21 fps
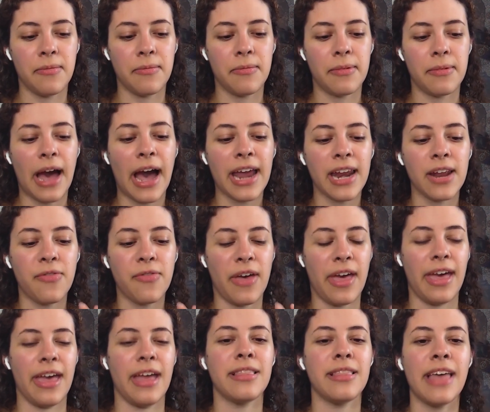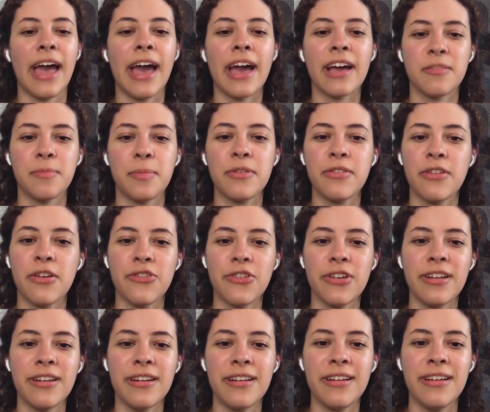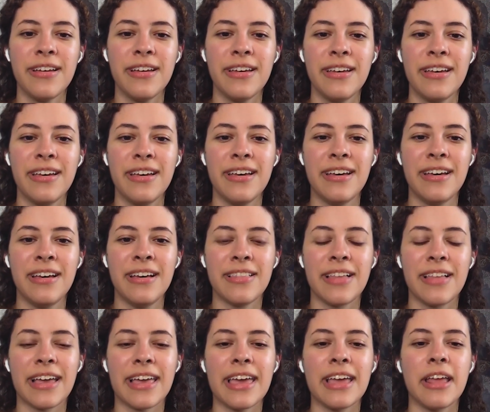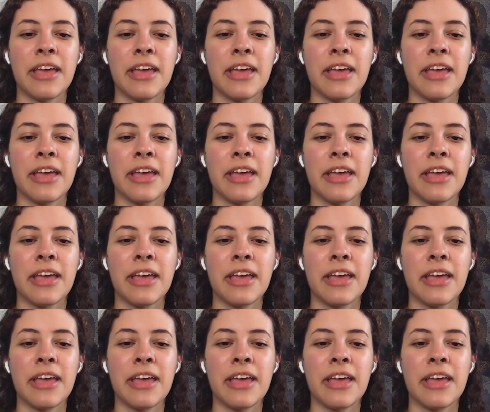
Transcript: kind of hid the exposition. Like it,